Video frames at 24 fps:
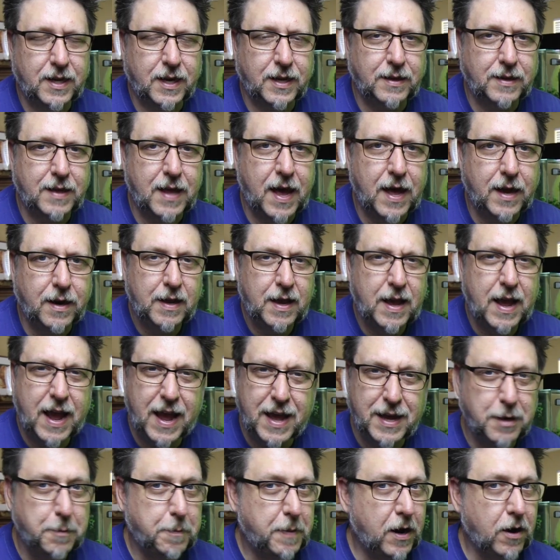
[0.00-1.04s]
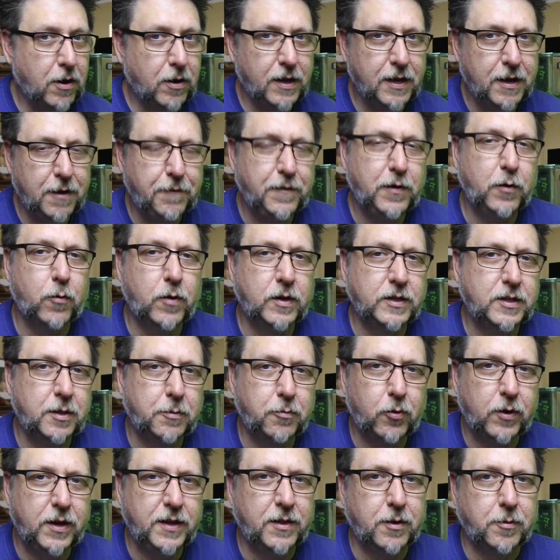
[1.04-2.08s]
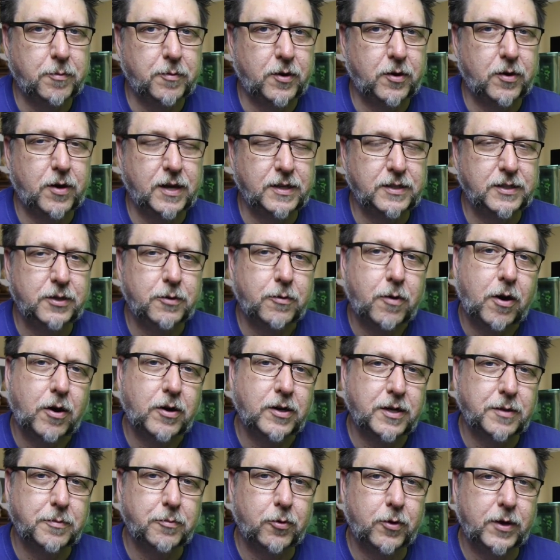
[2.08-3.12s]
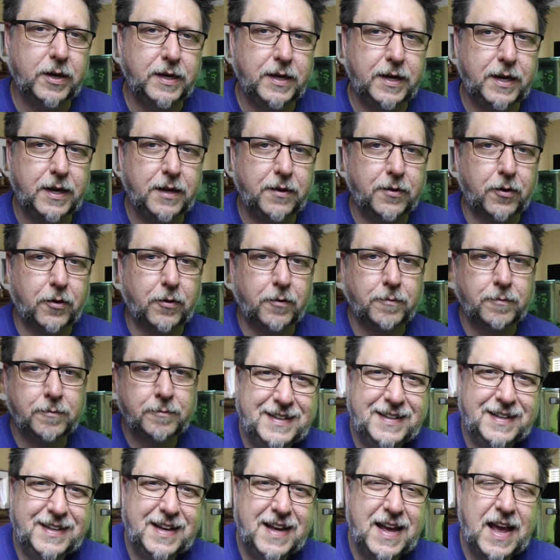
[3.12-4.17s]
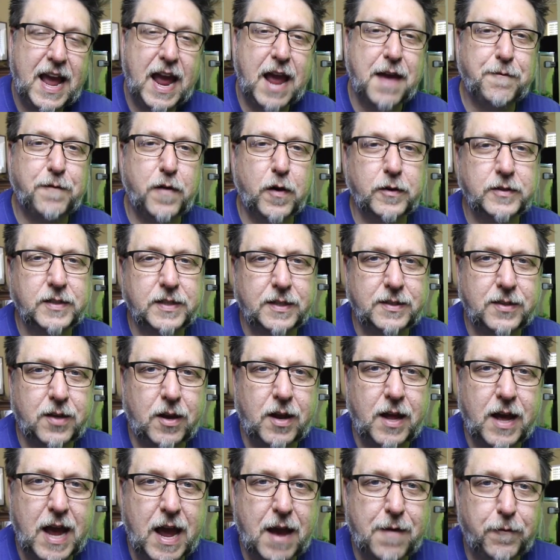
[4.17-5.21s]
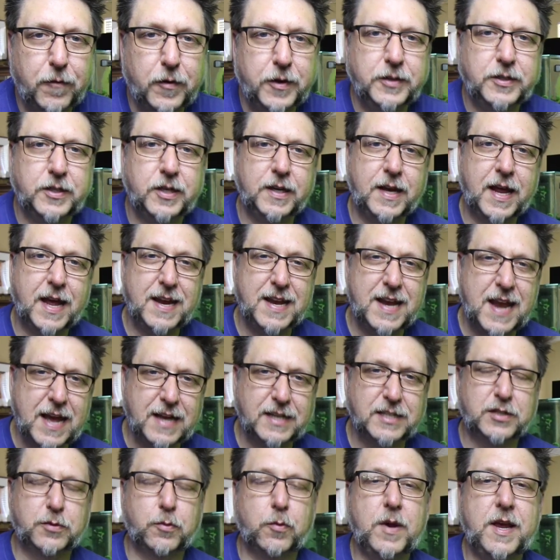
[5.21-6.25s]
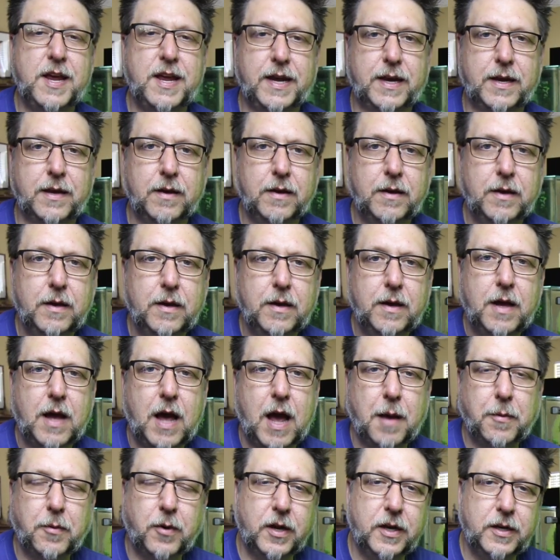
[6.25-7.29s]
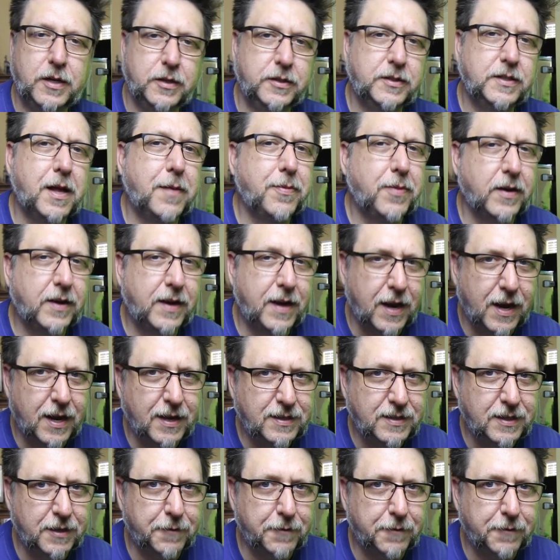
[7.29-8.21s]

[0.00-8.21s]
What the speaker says: like that. And apparently if you want to breed them, they're not too hard to breed either. And folks, that's all I have for you today. Next week, I'm gonna do something kind of